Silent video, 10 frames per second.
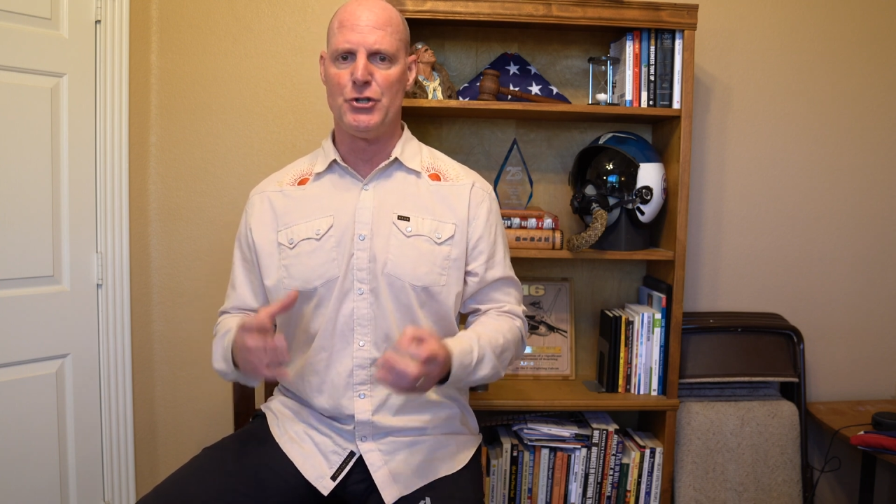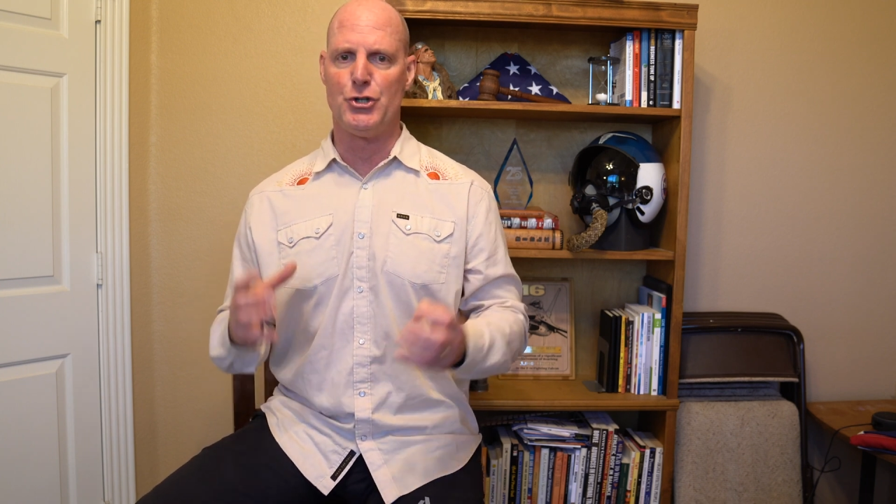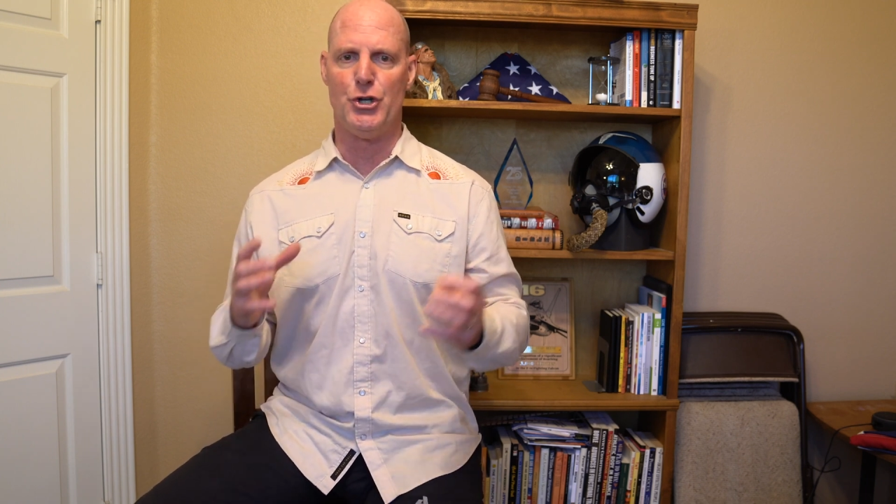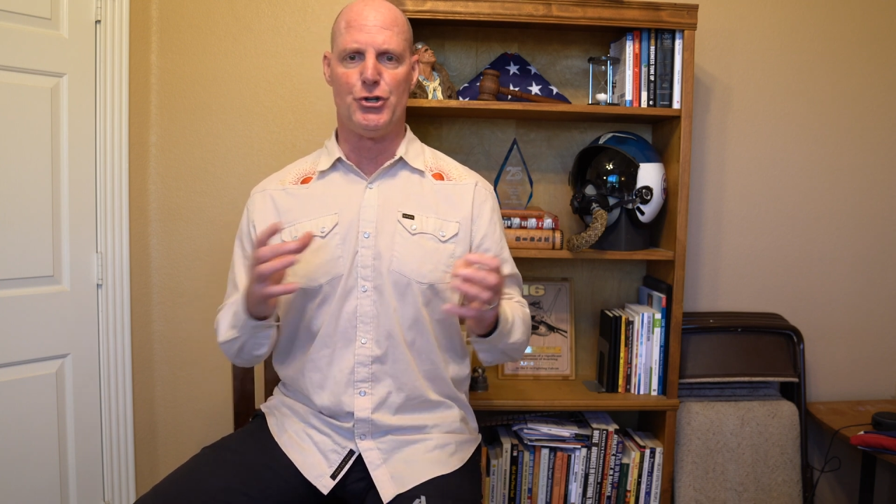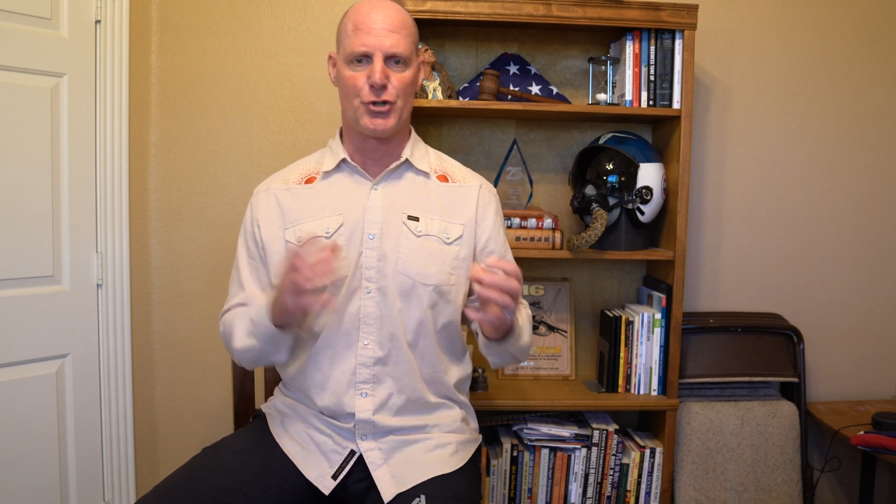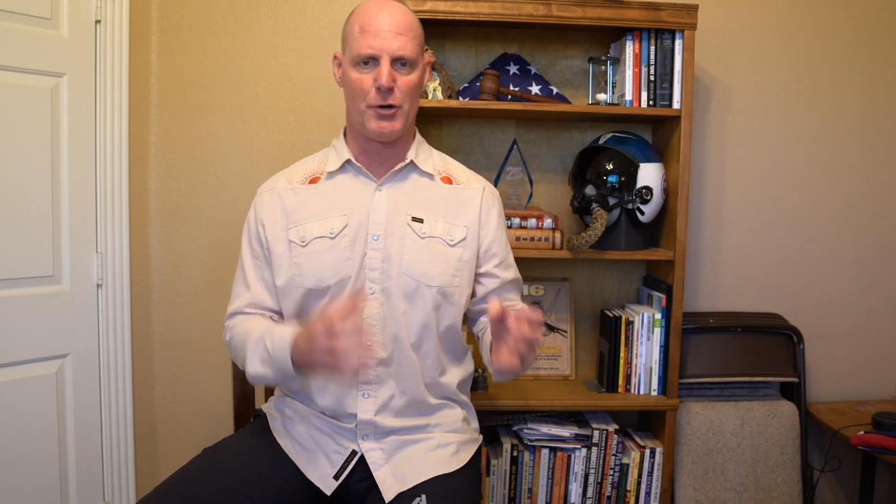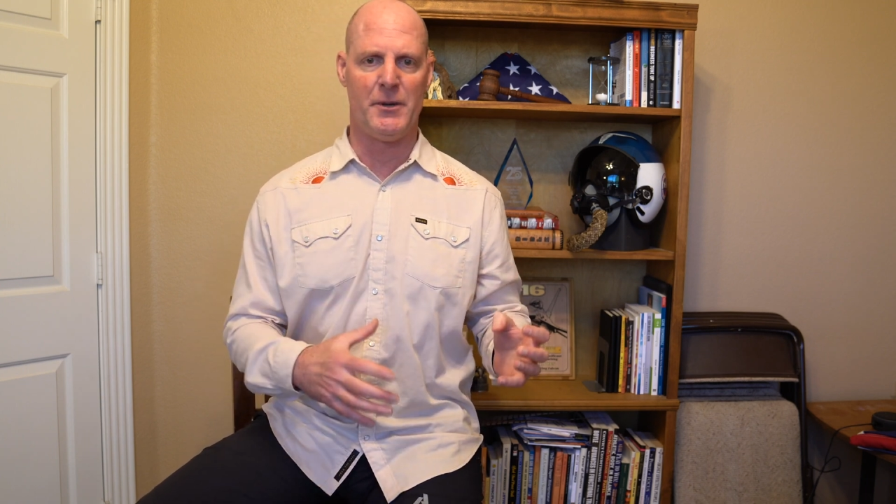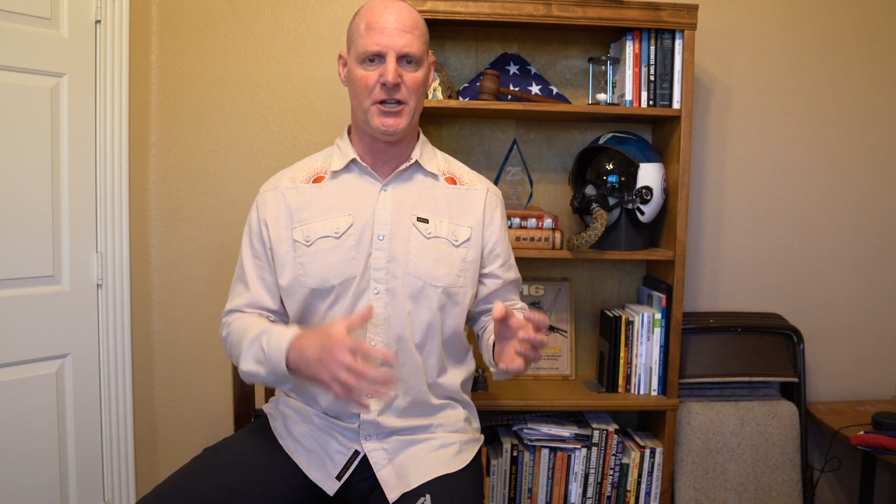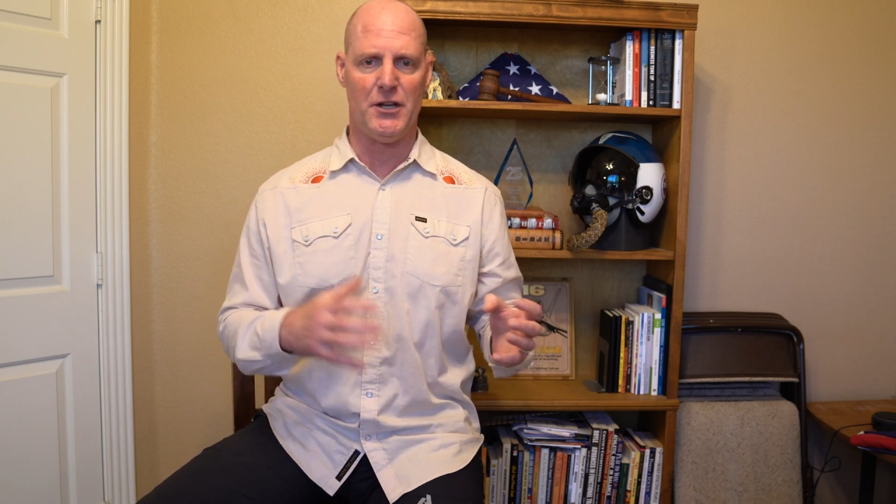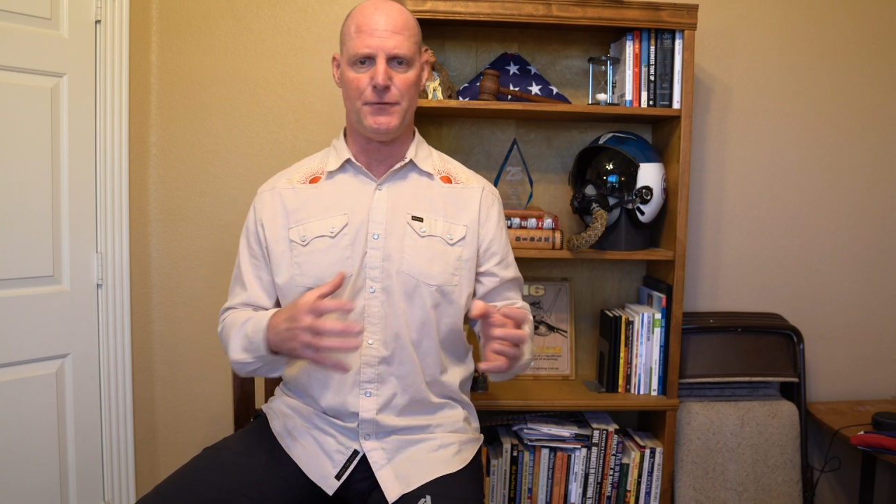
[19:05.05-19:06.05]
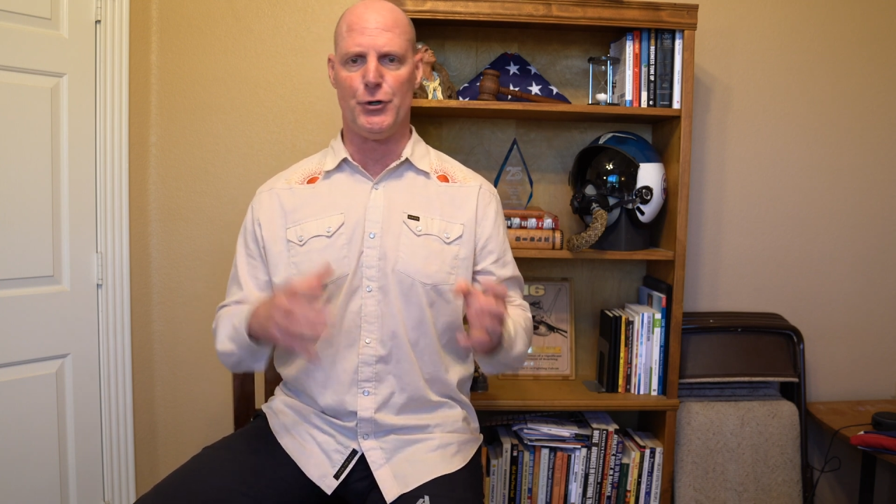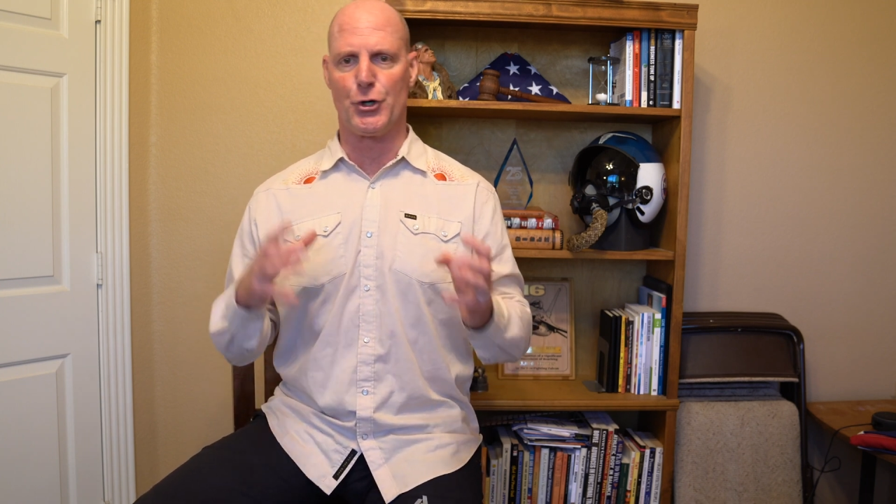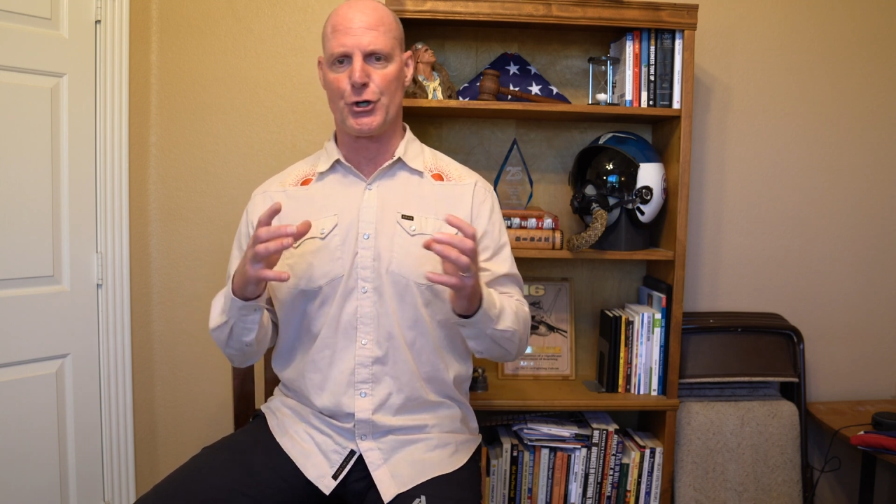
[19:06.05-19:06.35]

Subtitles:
to determine if you're